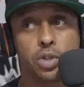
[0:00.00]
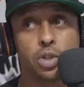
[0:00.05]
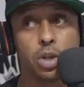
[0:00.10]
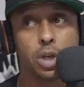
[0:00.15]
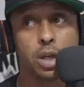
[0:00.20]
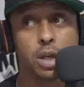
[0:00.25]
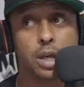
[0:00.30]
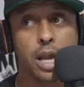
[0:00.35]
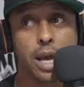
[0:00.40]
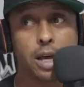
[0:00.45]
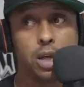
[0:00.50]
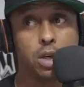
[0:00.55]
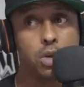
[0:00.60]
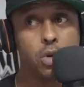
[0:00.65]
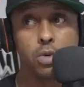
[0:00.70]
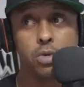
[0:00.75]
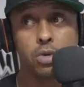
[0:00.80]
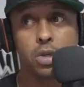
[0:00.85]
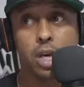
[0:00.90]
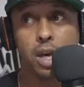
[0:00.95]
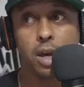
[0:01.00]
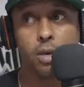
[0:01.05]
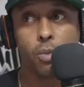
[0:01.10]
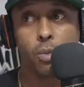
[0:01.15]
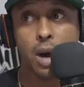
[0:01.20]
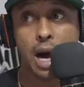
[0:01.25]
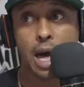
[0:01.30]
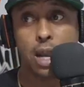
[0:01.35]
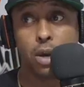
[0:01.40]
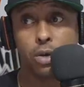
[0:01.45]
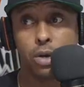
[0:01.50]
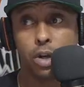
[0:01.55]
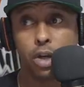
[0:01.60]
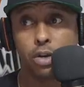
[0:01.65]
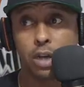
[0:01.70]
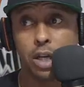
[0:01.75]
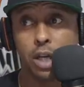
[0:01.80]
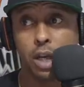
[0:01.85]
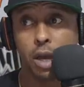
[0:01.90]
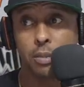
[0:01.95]
Suge Knight. You taking Wallo the
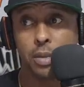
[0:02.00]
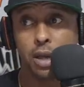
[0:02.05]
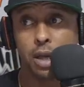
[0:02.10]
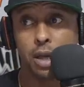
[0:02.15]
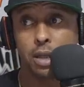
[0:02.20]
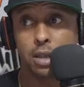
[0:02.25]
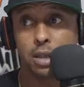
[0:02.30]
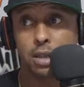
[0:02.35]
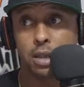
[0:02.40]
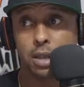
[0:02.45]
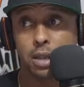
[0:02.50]
Creek? I mean, I'm, I'm